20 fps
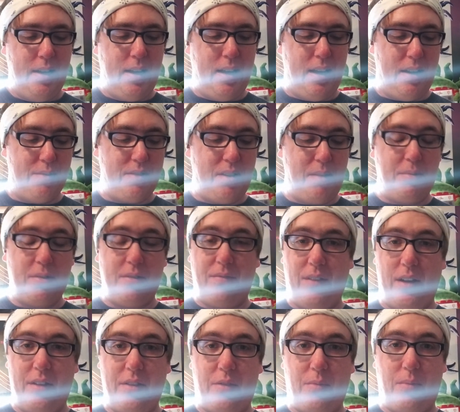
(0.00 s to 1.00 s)
And I was able to
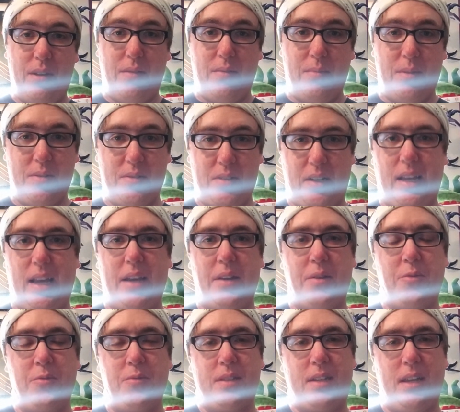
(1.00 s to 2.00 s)
find 3 of them. There's a guy
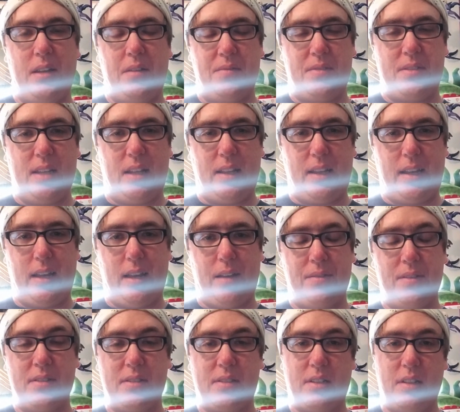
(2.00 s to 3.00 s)
who was kind of selling
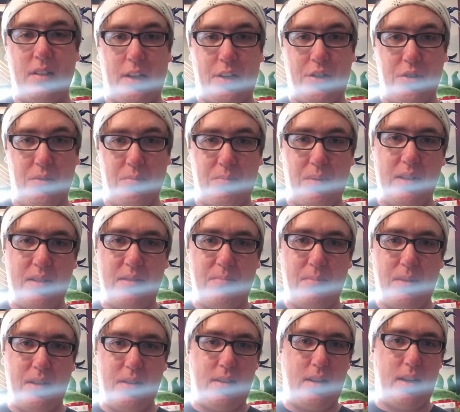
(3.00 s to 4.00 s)
off his collection
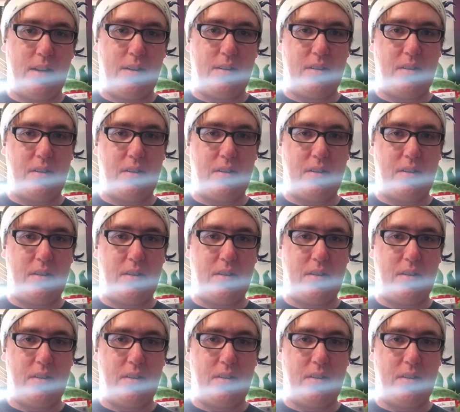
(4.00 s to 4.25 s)
piecemeal there,